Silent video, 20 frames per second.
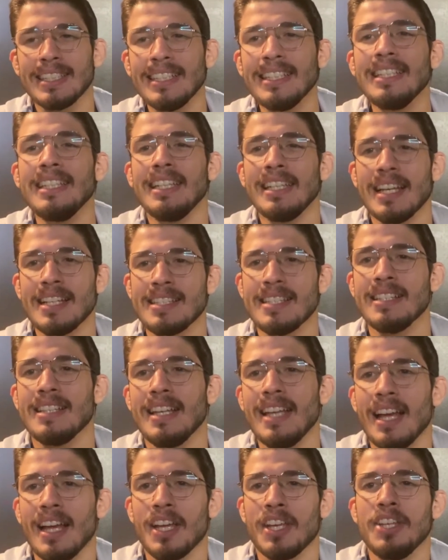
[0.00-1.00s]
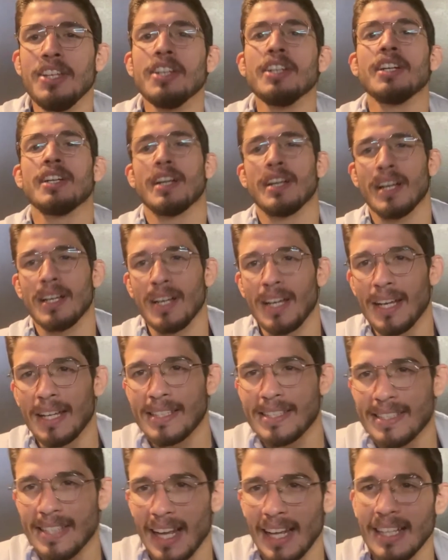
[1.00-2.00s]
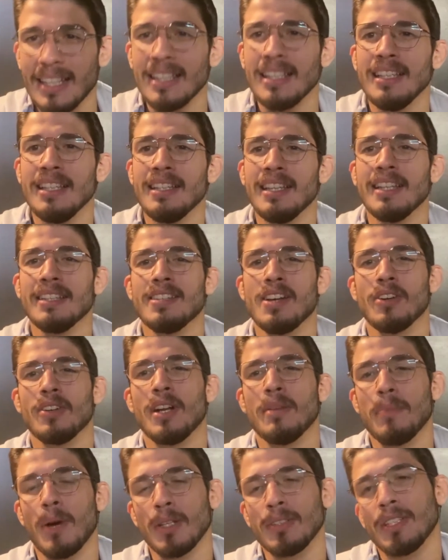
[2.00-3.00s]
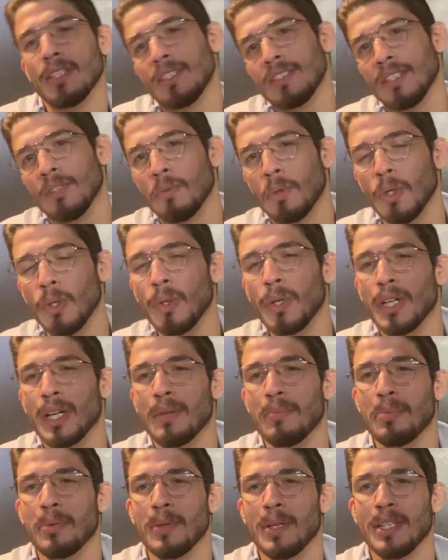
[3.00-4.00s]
Yesterday, I hear exactly they talking about the World Cup,